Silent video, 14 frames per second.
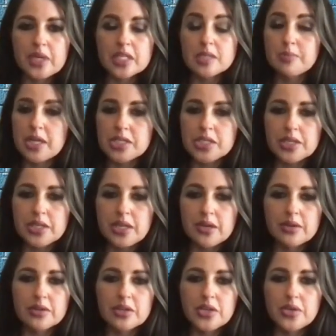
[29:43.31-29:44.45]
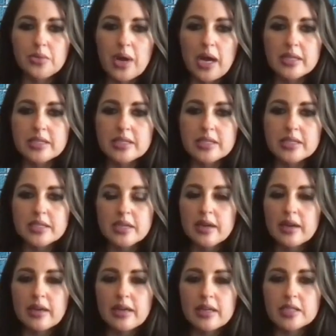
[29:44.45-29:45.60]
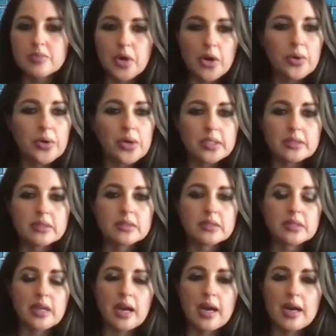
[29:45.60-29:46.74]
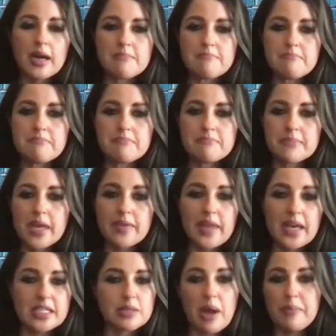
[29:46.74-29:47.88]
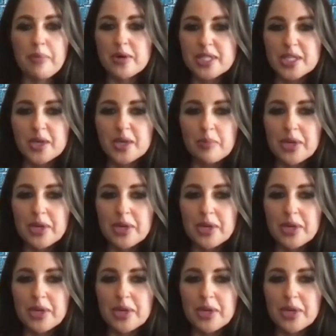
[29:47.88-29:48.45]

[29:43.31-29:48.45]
especially here in the us is broken um, and that's right. my personal right.